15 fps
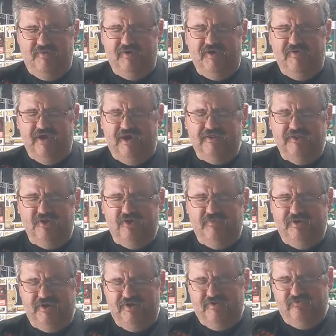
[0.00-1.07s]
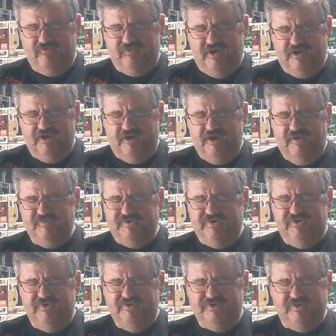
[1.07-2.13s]
He had a little bit of red on him
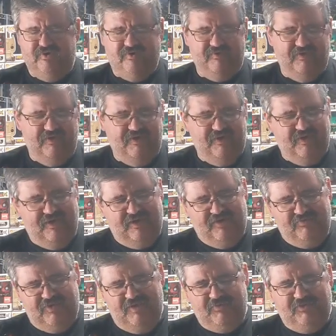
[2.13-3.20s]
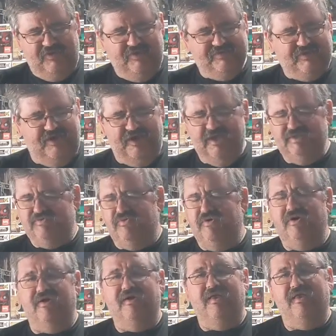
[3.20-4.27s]
too, so maybe these guys
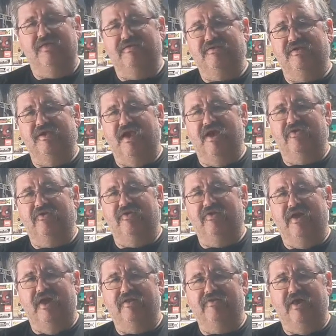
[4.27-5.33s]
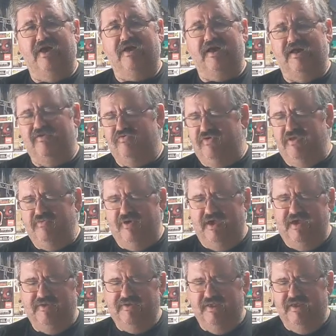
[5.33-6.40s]
were together. They had that kind of red
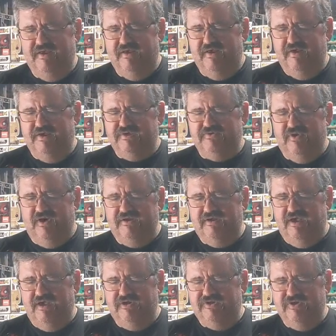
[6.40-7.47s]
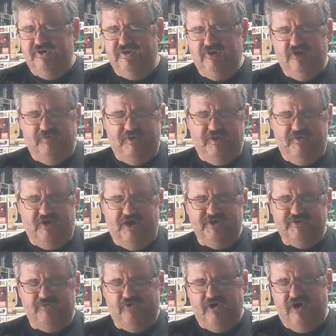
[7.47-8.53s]
paint. So I again took a little bit of
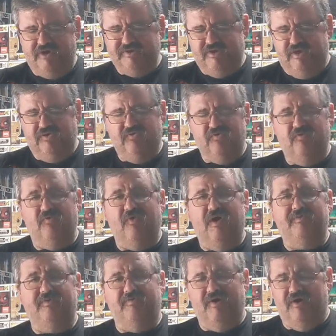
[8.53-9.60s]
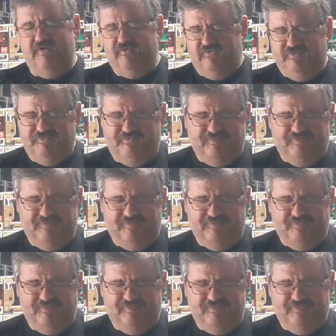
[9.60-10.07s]
hydrogen peroxide and wiped him off.